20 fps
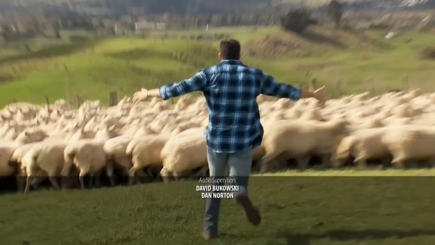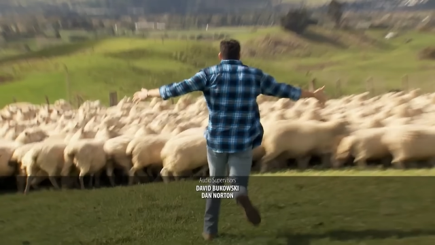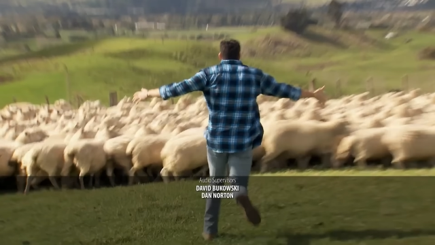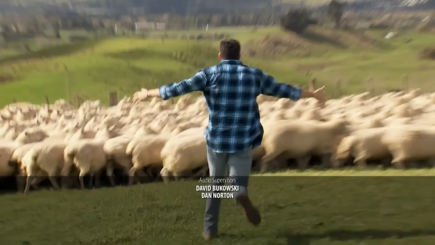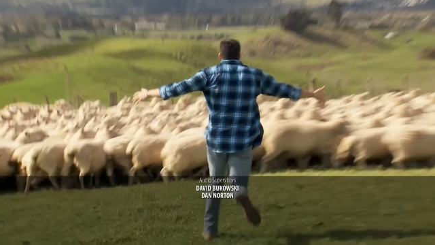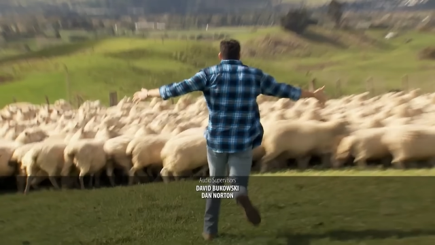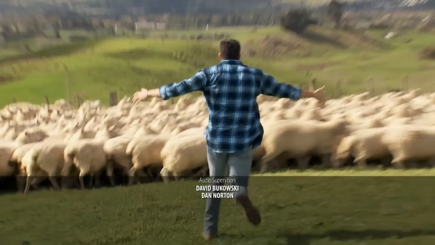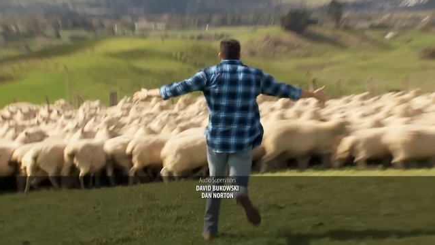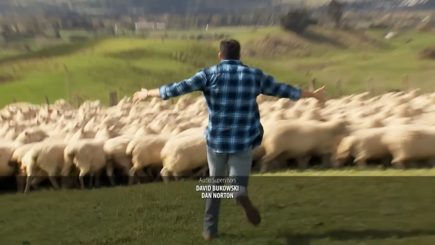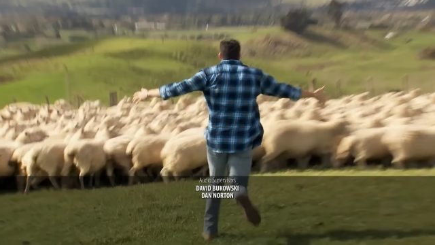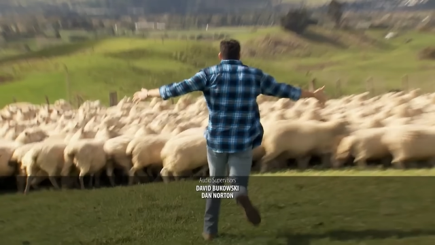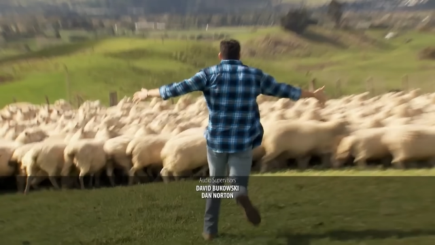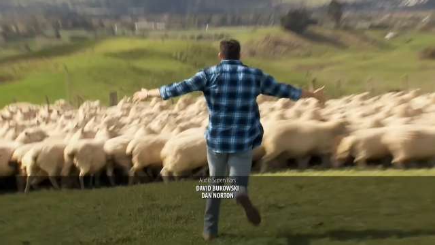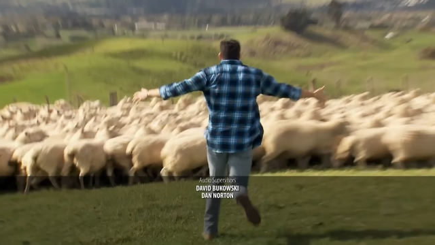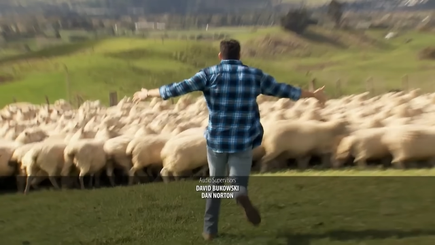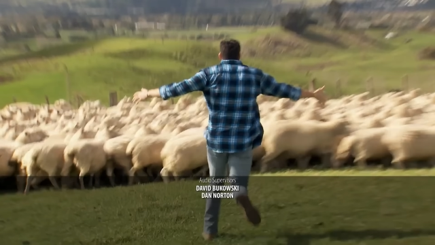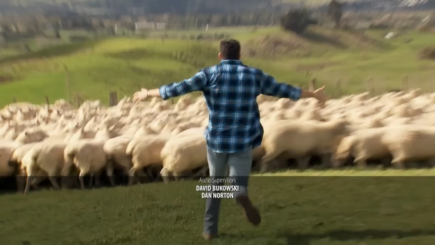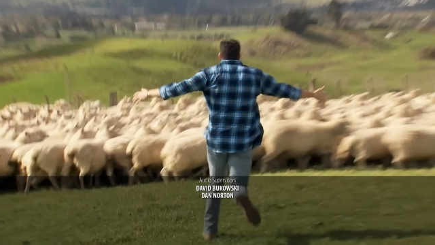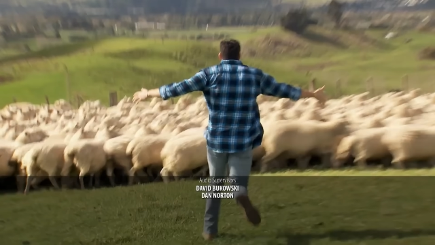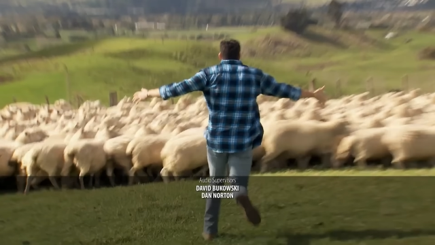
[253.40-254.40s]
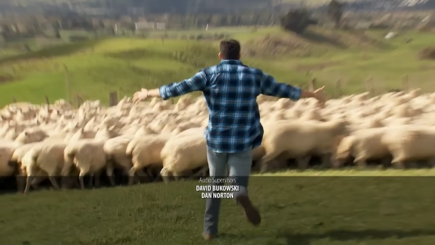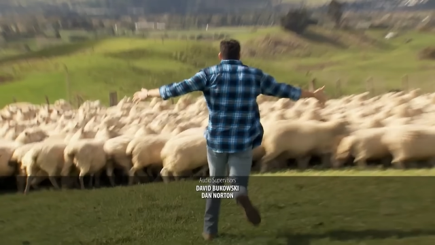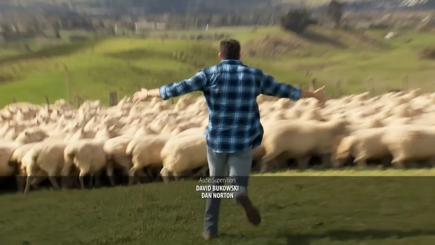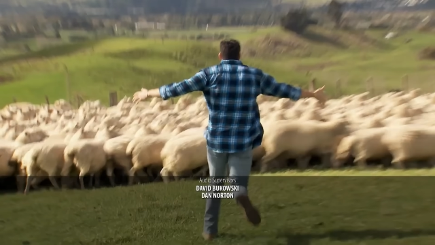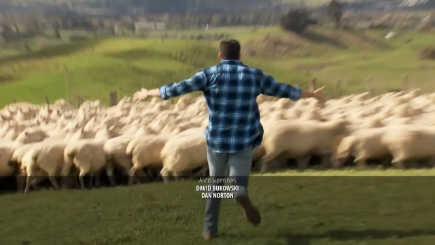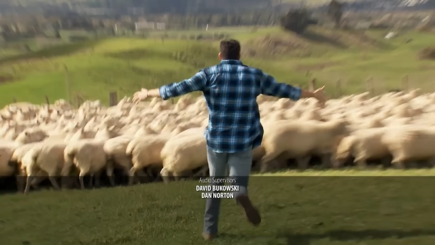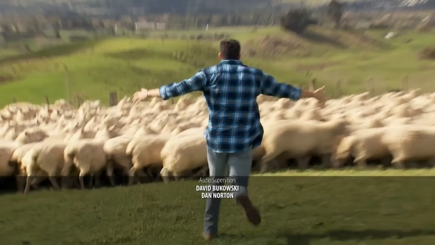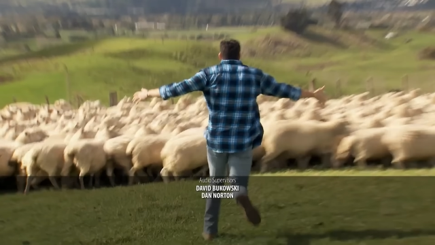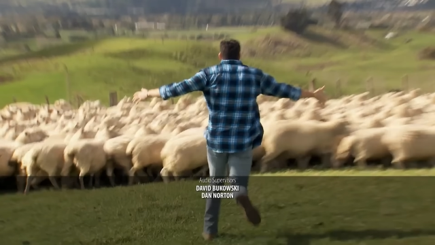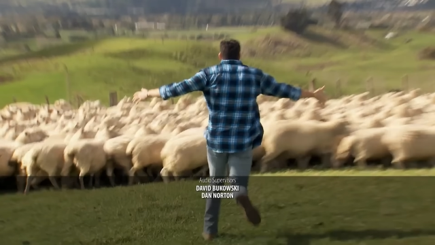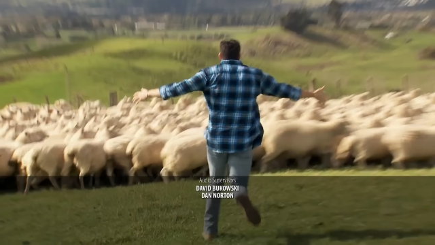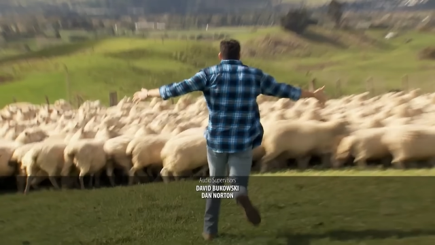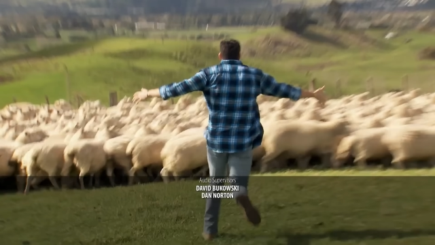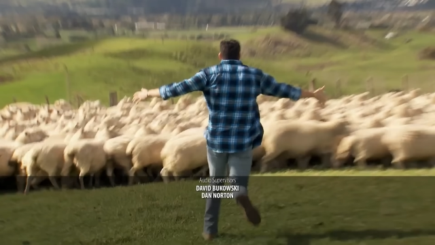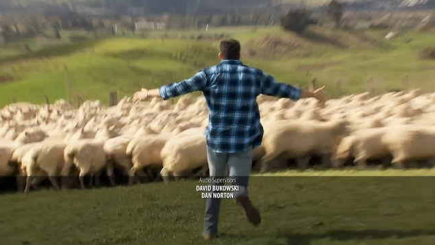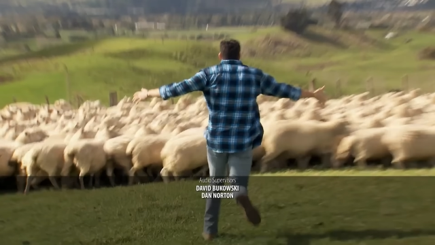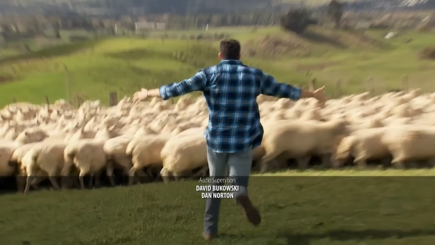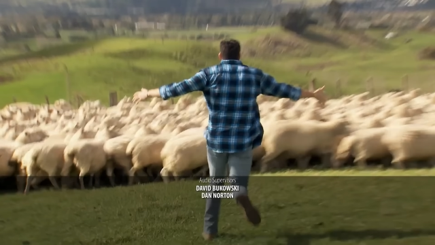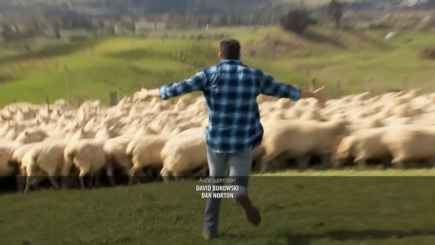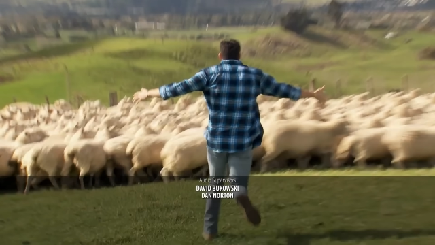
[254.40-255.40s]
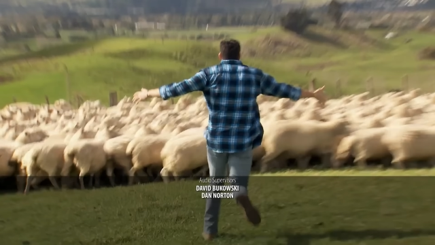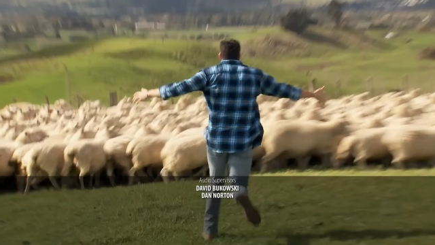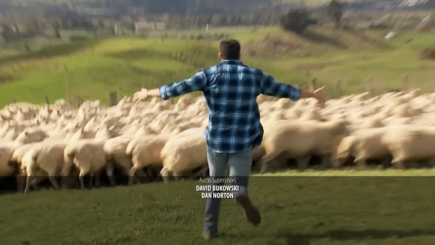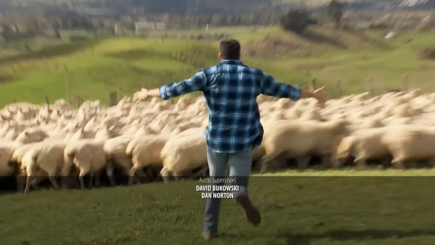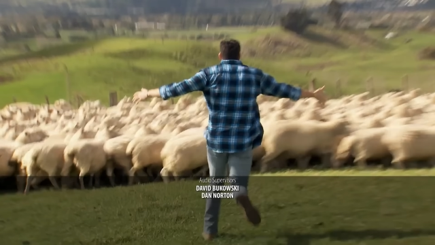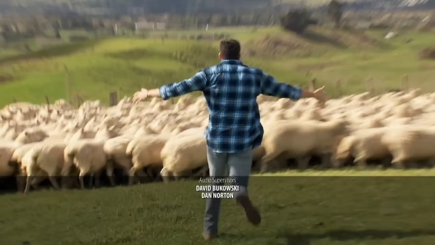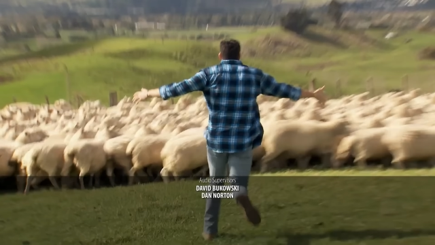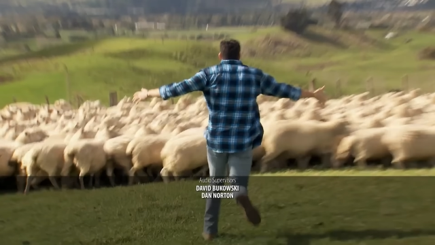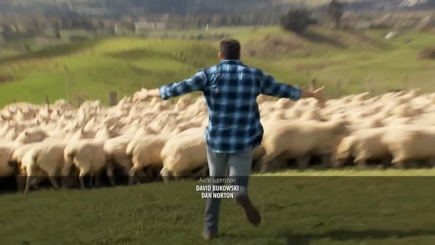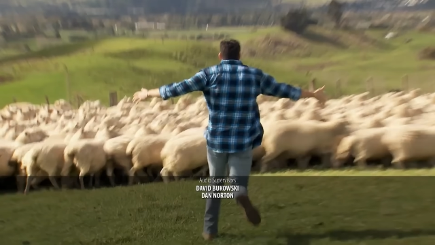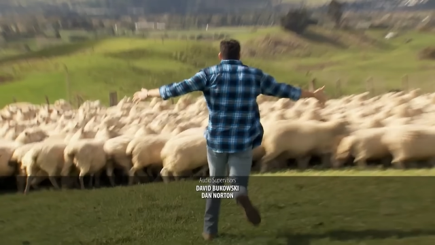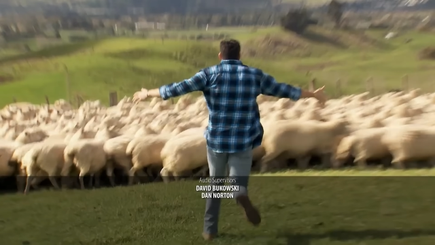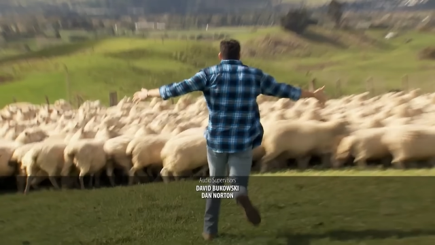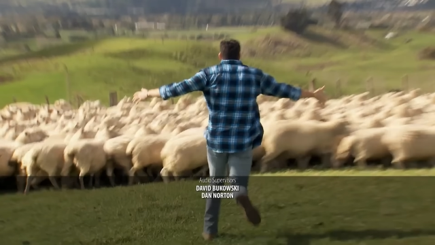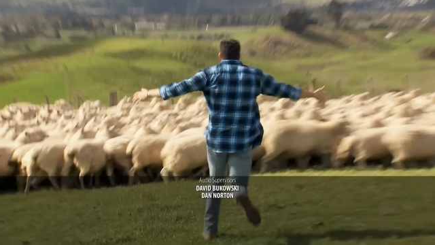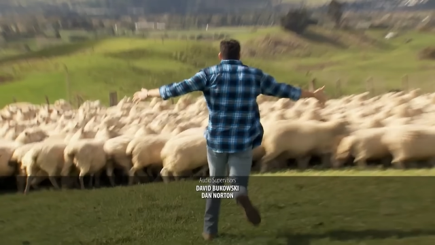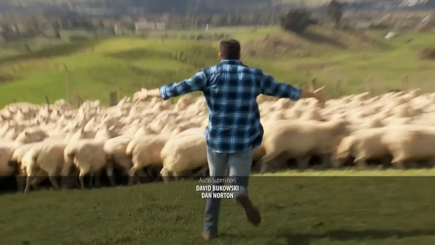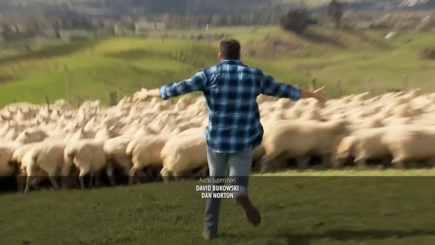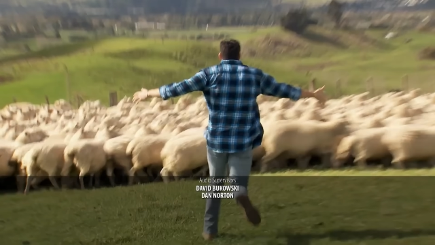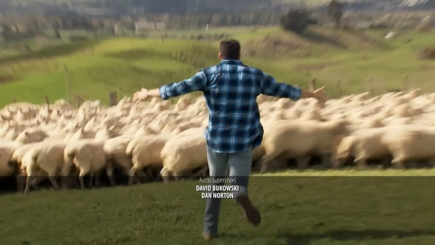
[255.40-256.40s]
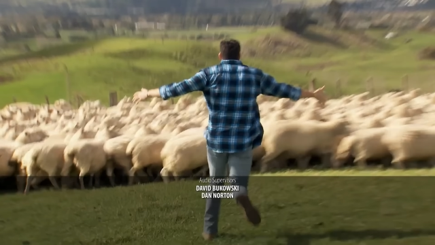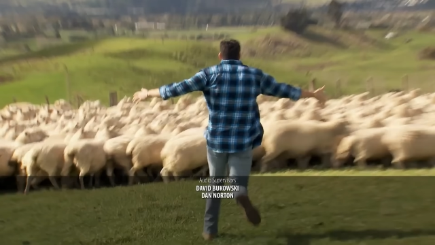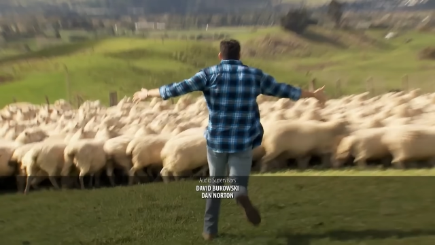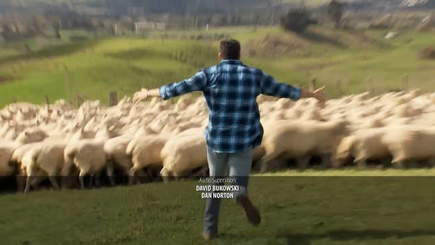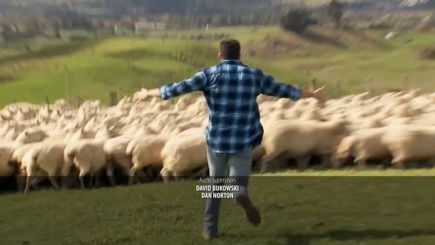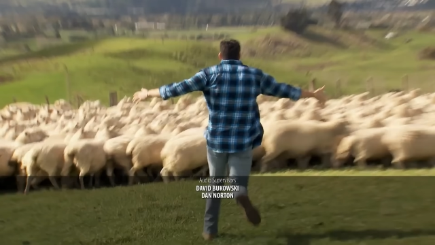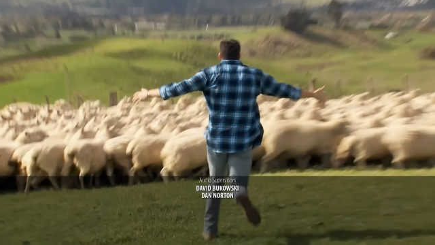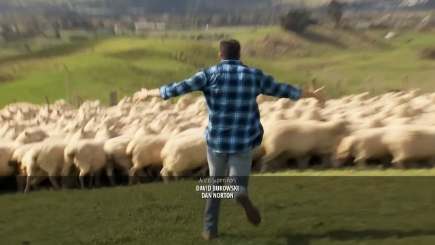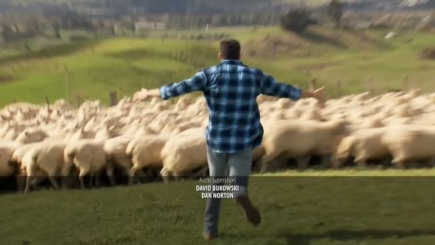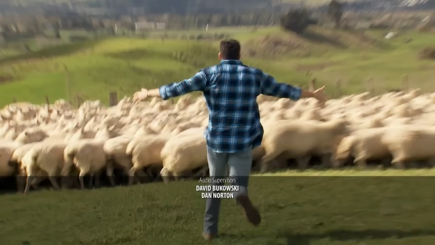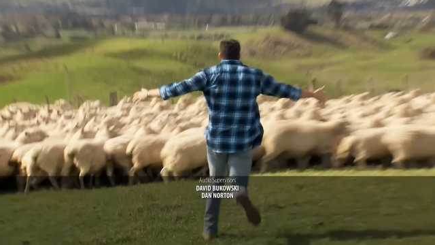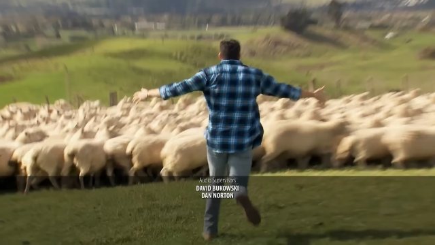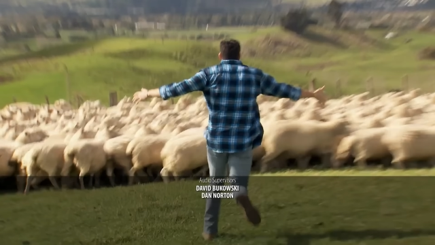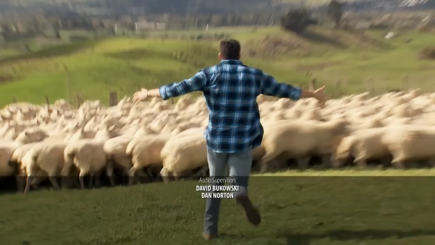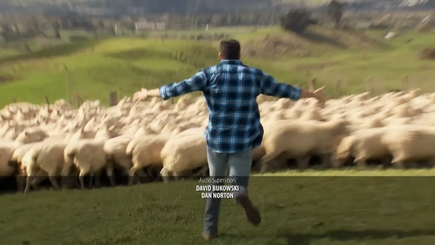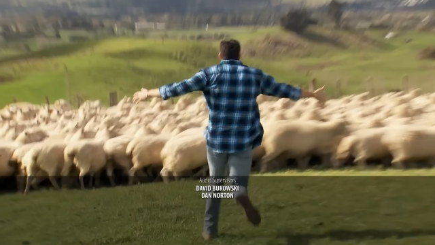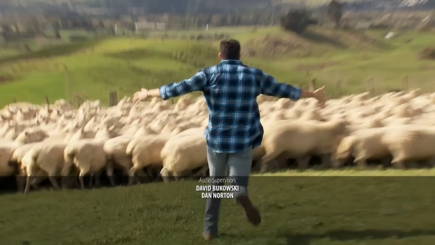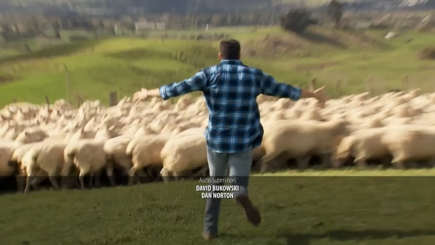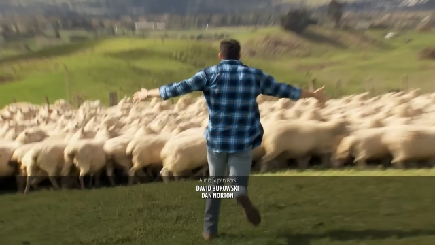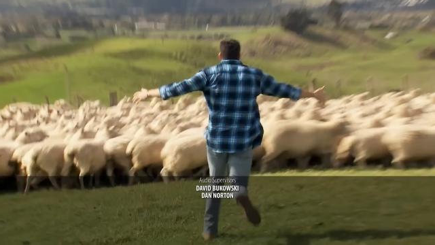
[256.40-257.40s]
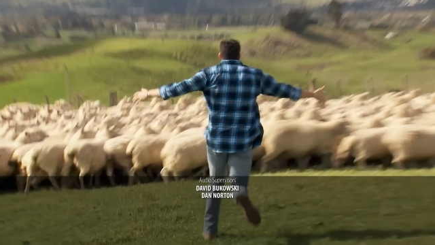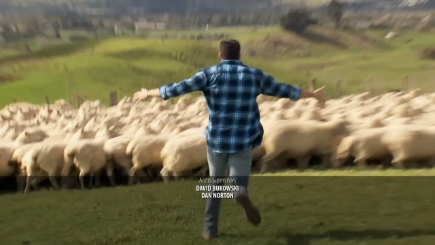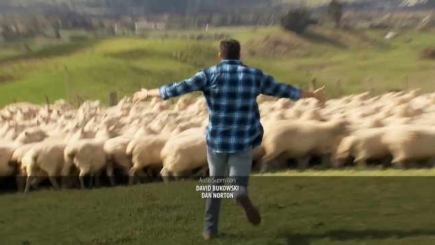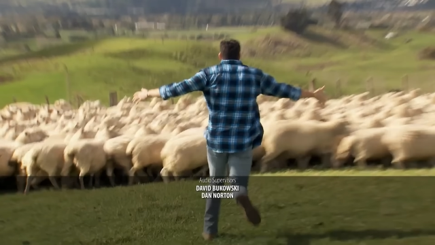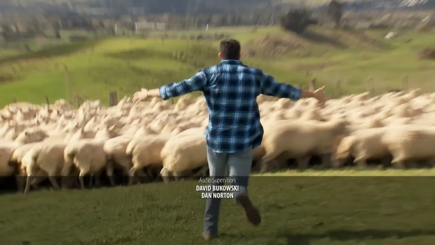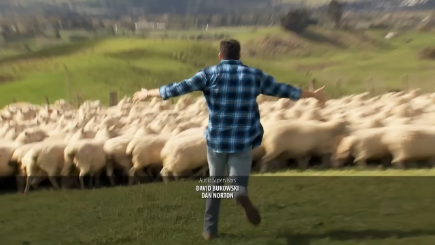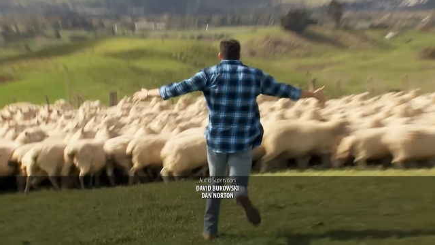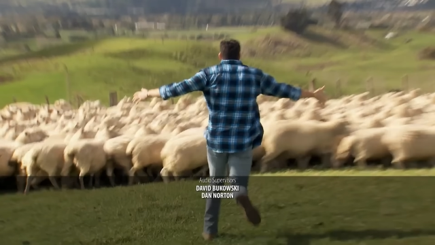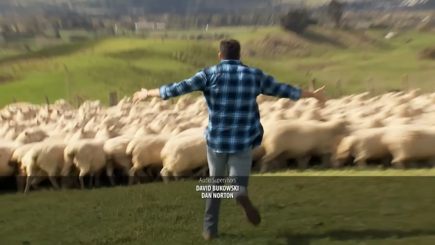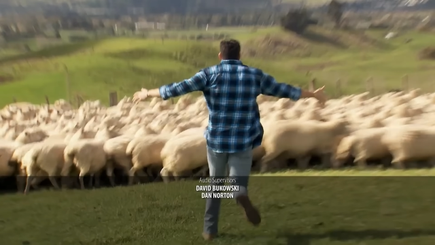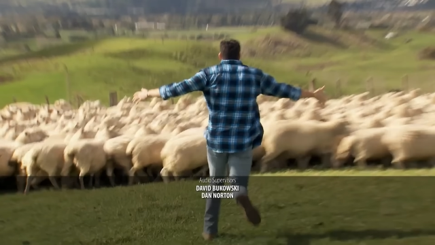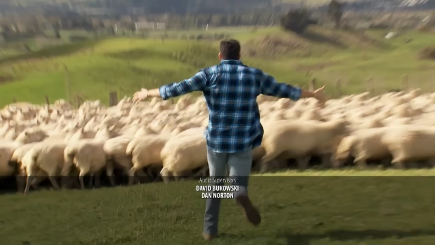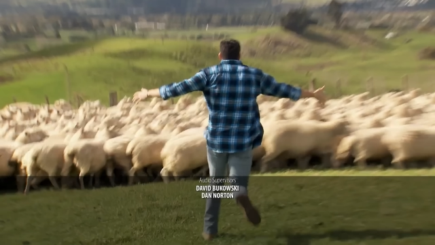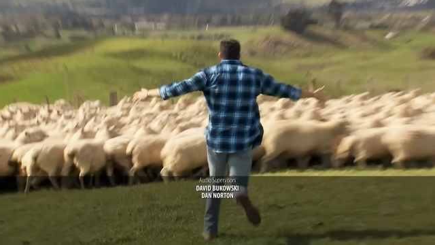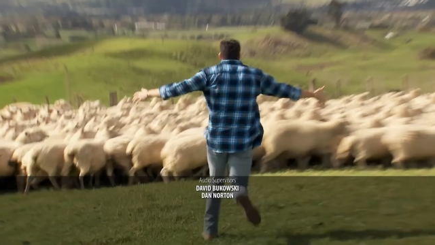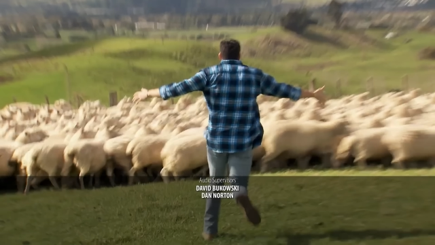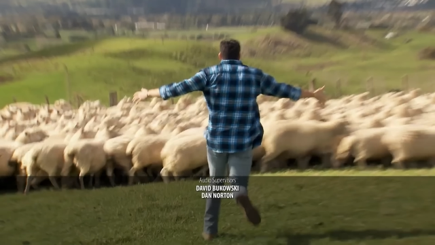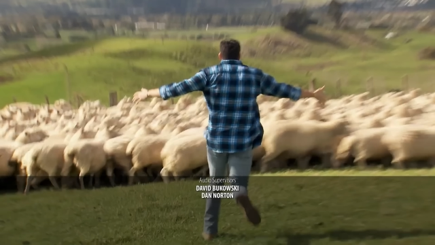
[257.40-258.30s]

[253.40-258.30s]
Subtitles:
[unreadable: no face in view]